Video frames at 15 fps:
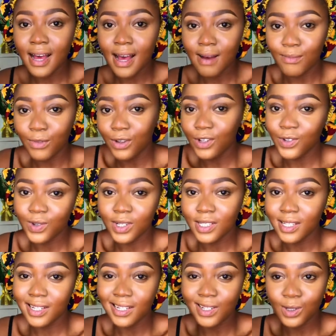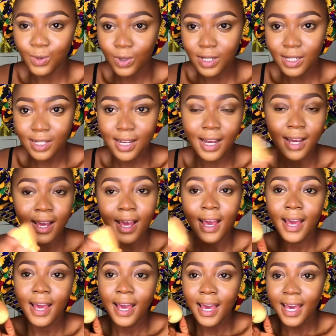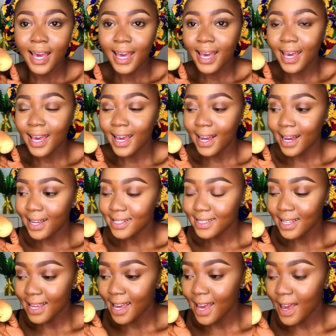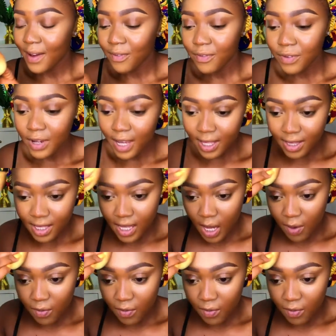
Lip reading: I'm not interested in knowing a guy. Guys, I think